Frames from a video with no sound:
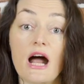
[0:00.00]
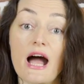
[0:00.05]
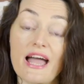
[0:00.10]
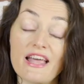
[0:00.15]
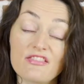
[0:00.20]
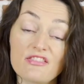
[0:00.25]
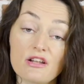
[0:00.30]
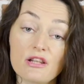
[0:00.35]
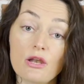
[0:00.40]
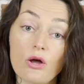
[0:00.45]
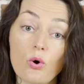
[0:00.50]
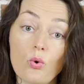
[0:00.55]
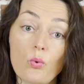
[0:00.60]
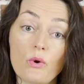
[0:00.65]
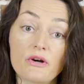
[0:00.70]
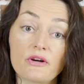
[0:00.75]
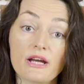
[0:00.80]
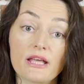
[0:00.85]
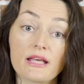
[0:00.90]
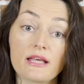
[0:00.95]
either
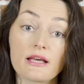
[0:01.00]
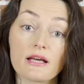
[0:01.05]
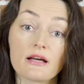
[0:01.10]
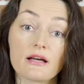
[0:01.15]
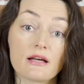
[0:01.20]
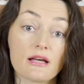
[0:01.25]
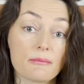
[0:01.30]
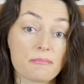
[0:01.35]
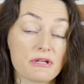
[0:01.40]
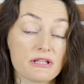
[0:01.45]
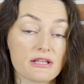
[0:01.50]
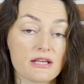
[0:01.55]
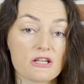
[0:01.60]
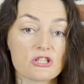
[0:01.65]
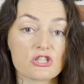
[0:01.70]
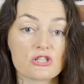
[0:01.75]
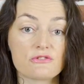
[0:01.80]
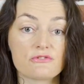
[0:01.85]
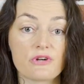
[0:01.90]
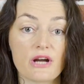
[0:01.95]
lowering
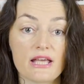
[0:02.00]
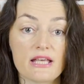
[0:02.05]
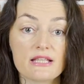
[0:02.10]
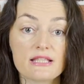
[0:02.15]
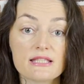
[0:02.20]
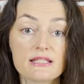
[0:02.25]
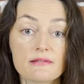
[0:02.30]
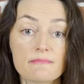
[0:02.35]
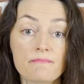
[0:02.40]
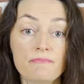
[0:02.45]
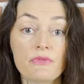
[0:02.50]
application rates